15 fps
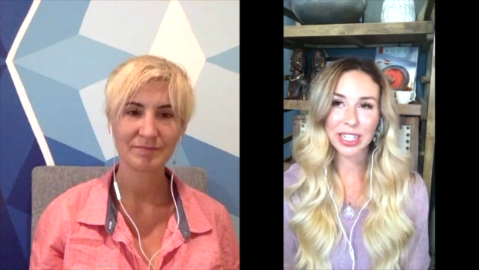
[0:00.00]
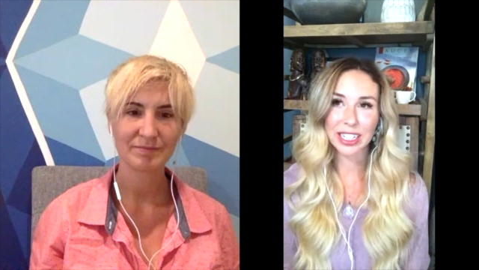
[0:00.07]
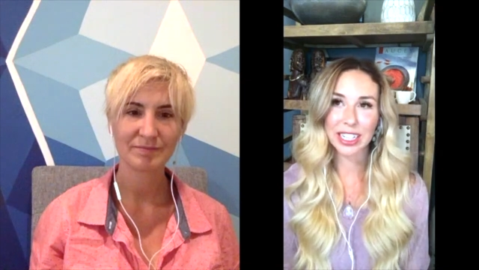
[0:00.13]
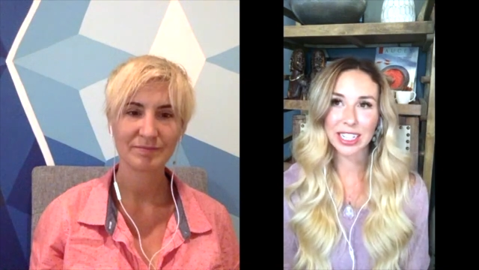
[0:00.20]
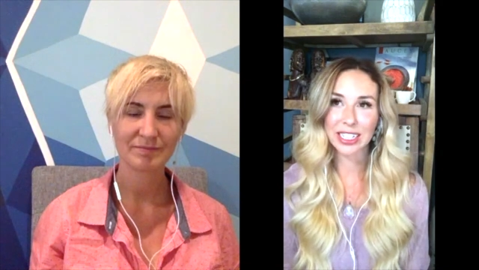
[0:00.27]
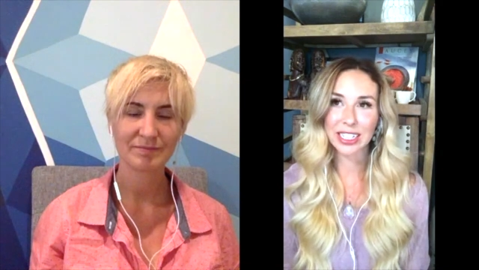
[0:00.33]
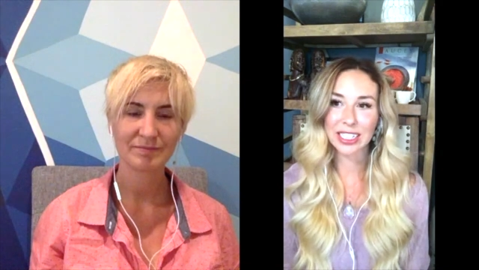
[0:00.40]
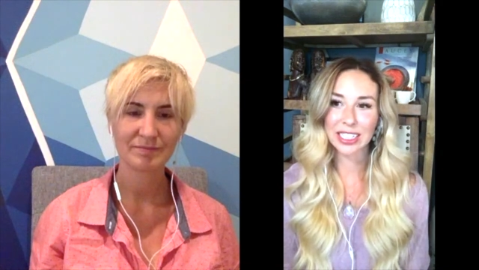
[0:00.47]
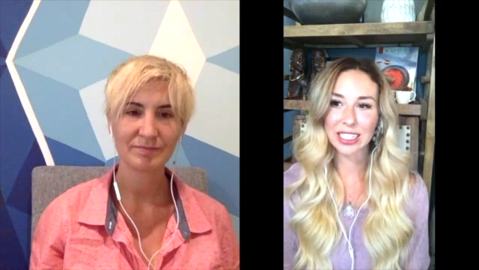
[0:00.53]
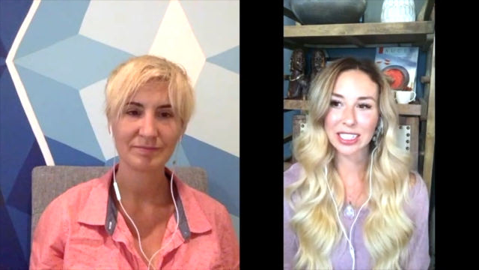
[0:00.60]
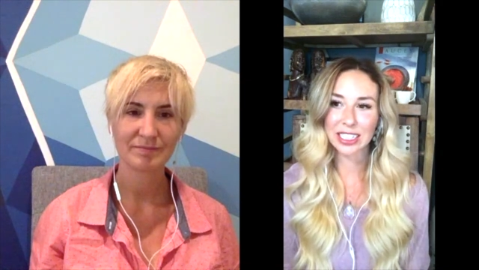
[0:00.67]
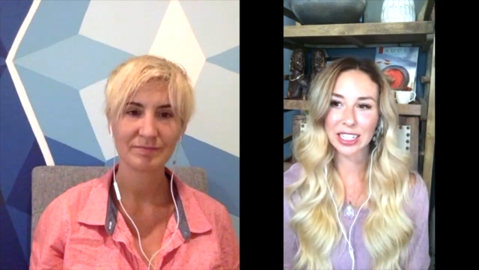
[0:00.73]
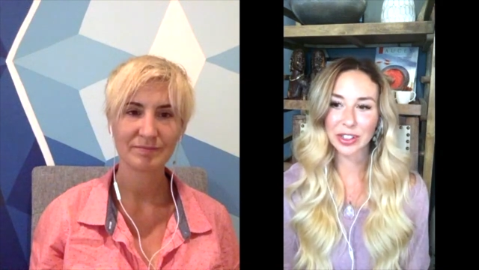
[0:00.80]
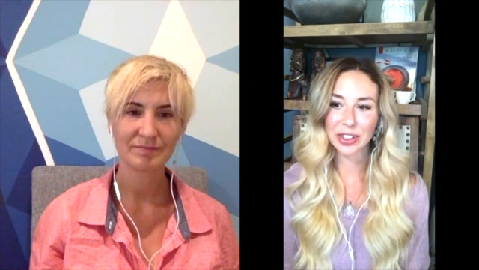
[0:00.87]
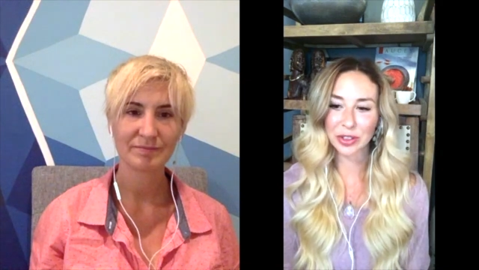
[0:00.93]
Speaker 1: I can
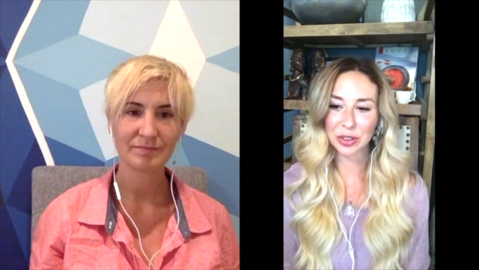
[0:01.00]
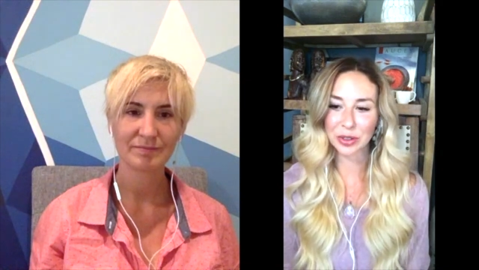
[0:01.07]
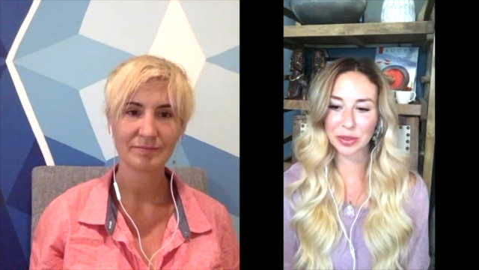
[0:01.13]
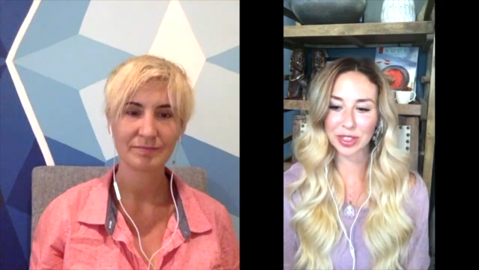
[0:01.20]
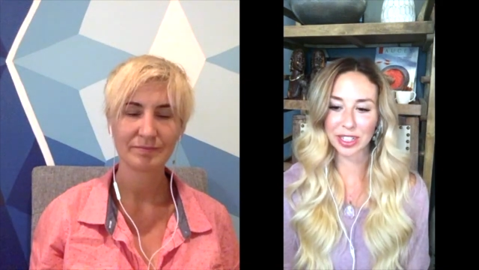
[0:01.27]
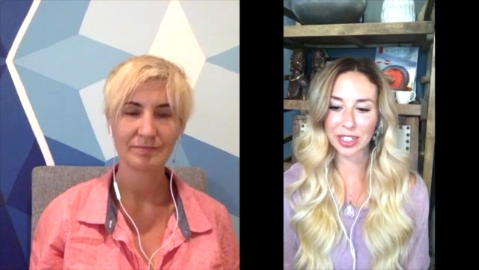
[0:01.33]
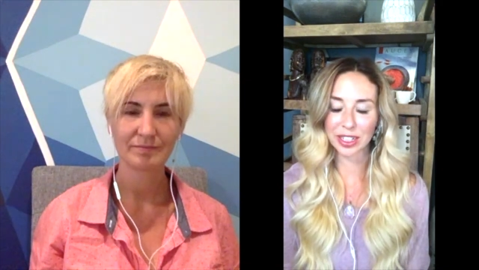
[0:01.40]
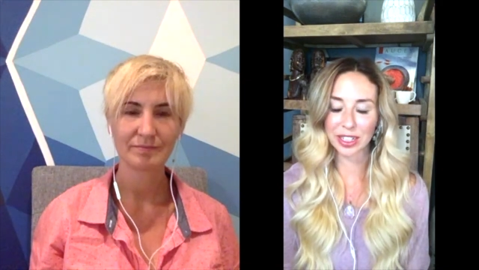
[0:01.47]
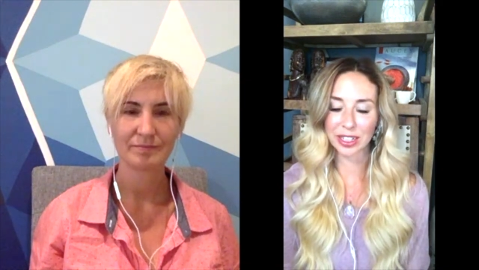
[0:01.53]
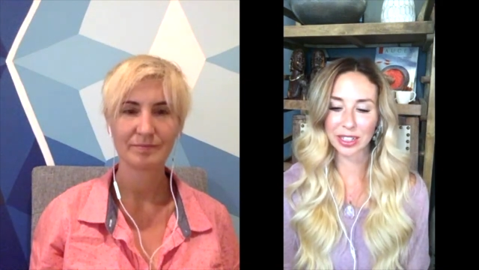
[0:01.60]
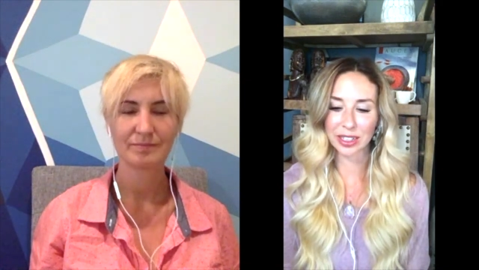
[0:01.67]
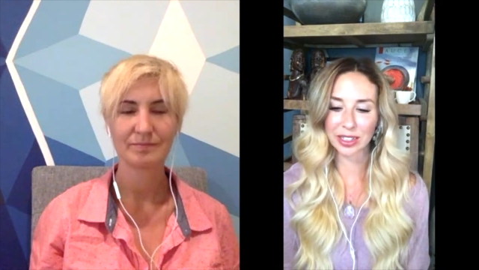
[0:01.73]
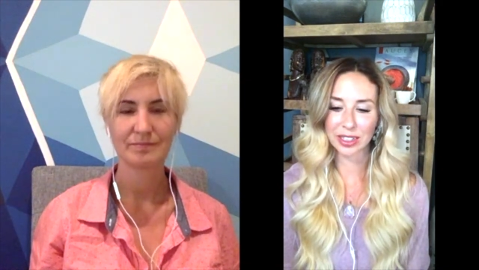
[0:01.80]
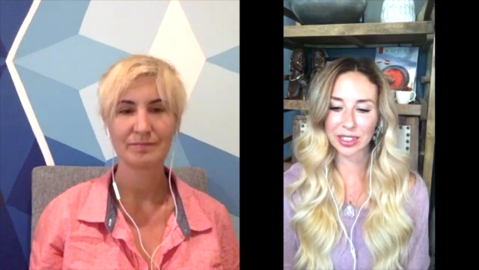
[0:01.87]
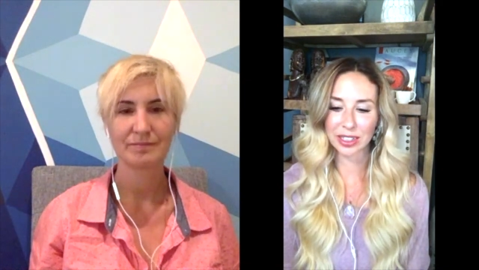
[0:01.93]
tell you that
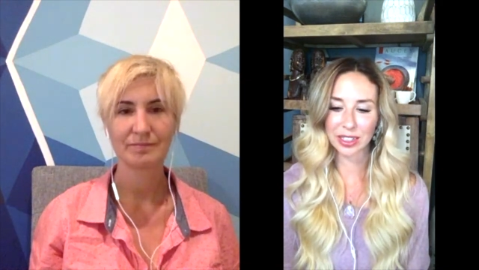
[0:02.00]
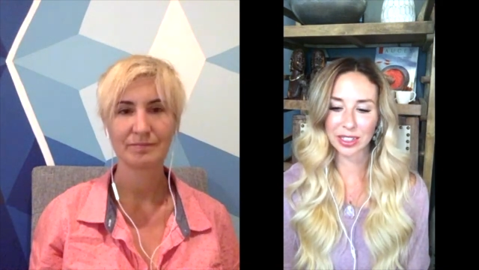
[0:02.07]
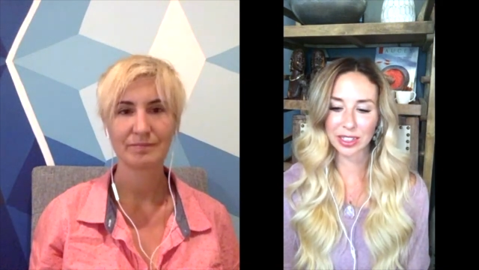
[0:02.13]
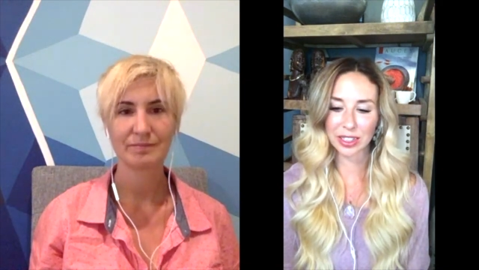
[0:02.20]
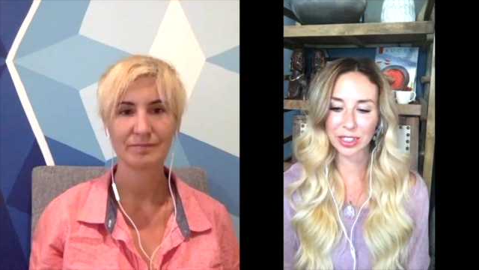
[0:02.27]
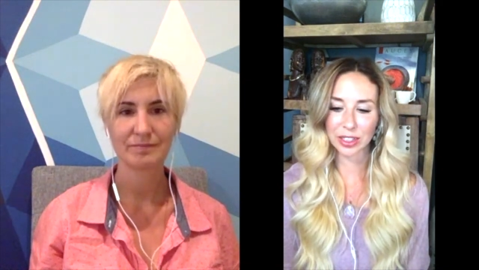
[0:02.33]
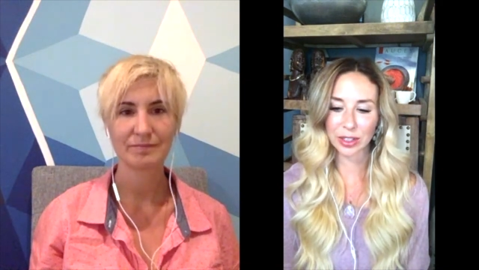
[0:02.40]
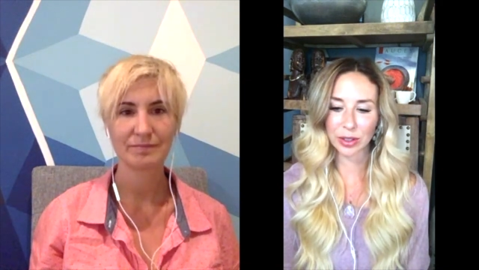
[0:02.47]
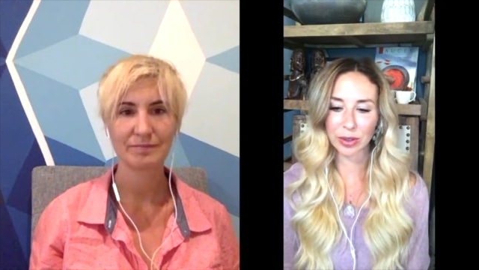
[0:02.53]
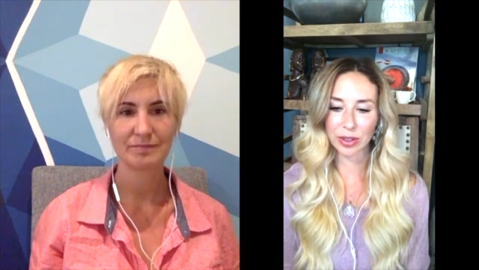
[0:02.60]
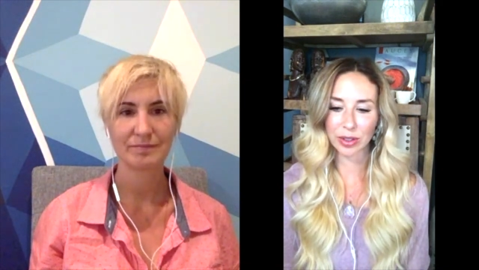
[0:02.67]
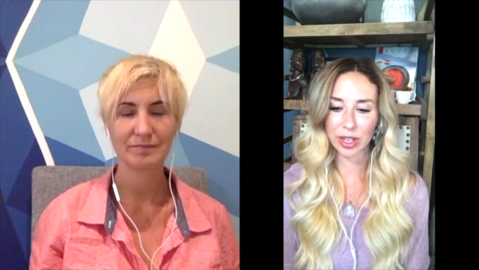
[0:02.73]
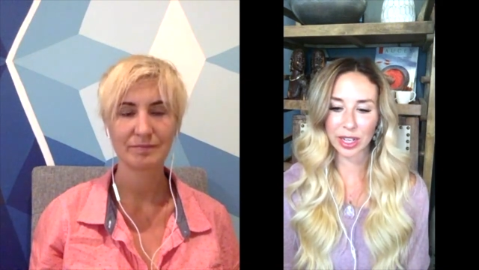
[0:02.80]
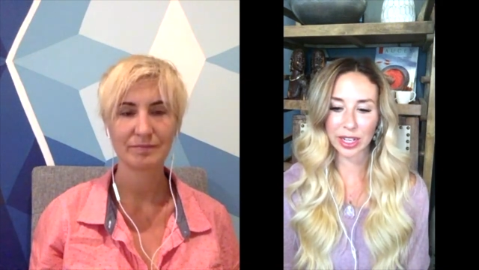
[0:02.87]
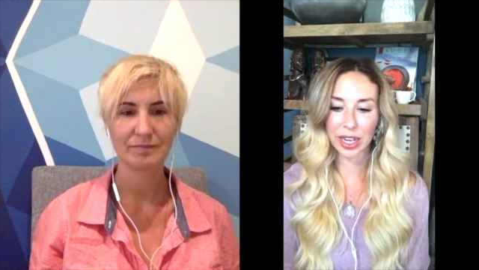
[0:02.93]
uh, you know
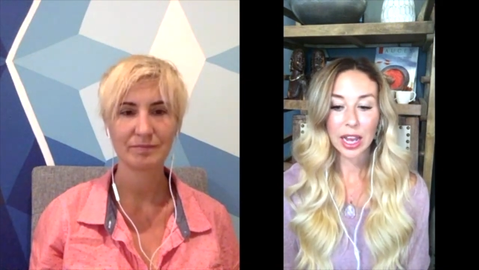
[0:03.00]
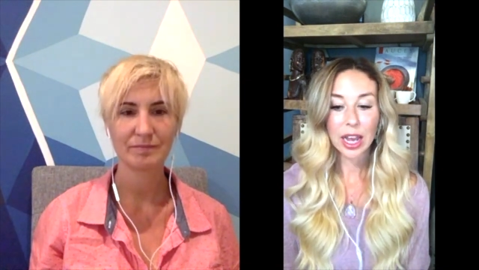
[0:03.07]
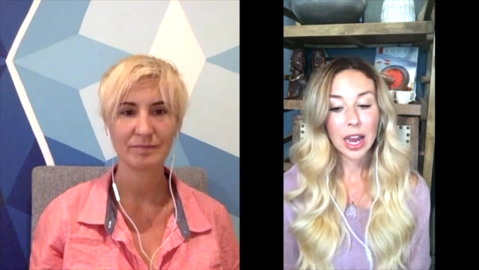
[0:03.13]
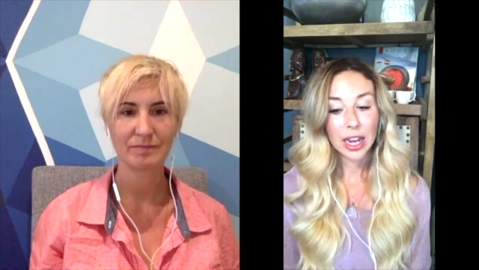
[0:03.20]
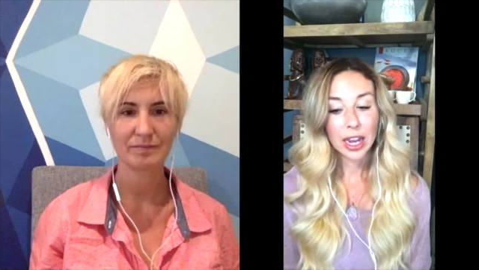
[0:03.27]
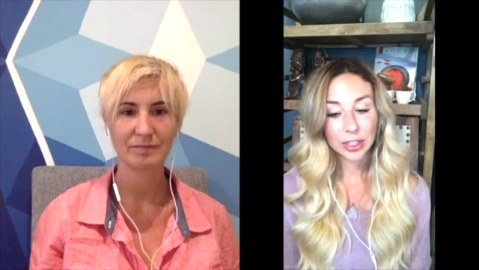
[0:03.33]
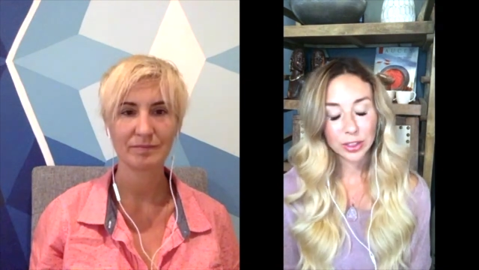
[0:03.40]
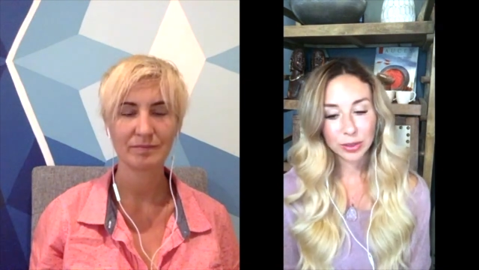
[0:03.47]
I I